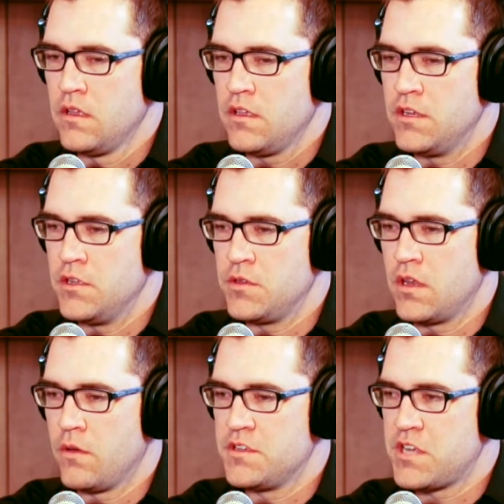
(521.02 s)
You can
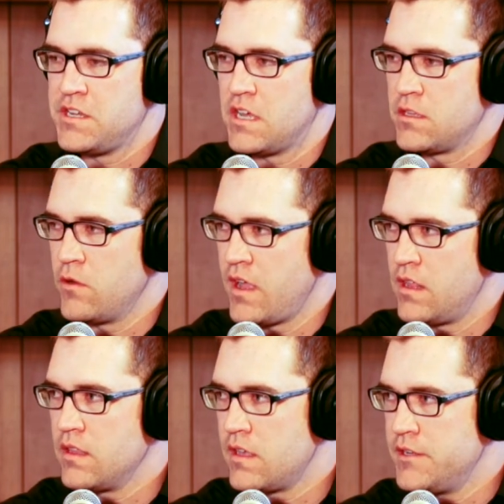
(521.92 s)
always change out the
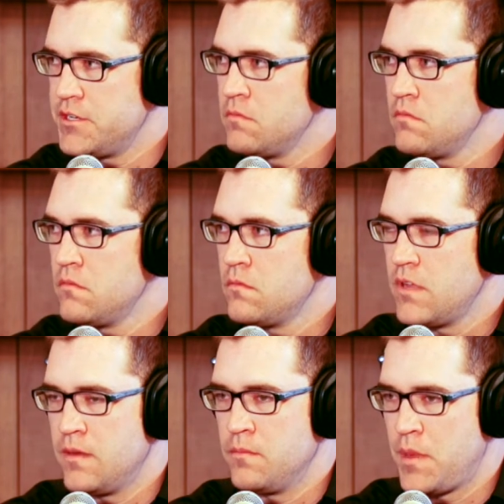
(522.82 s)
granite in the kitchen,
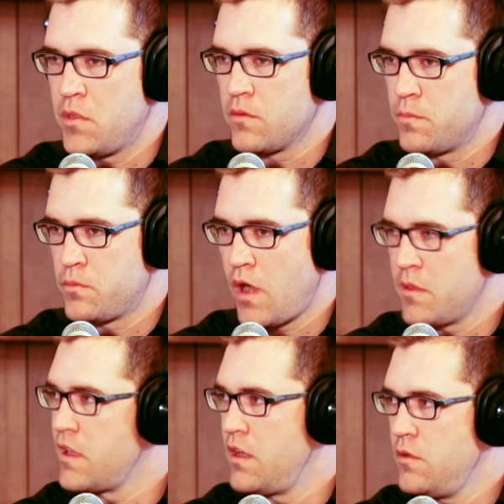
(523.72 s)
and people are
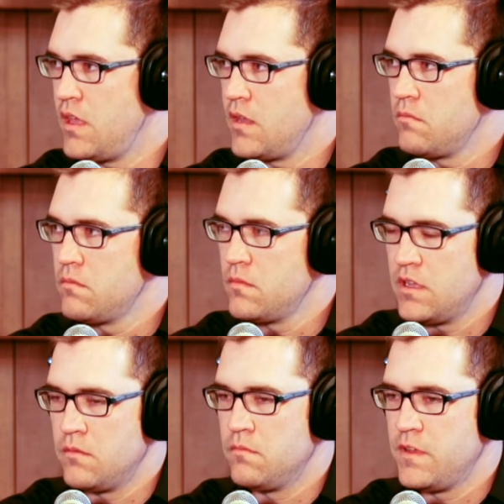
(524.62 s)
probably going to do that
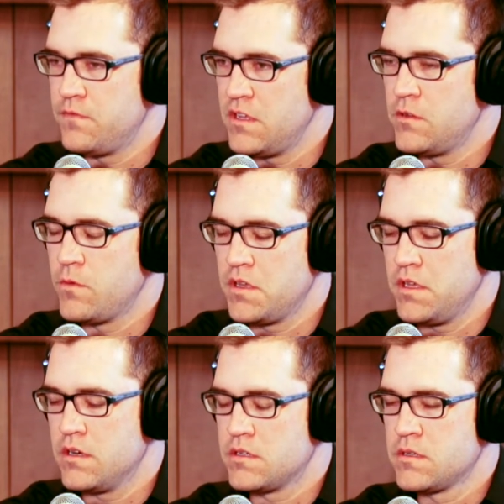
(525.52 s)
in 15, 20
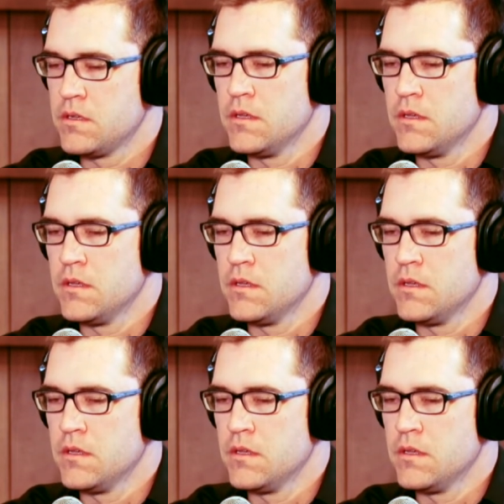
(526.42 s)
years.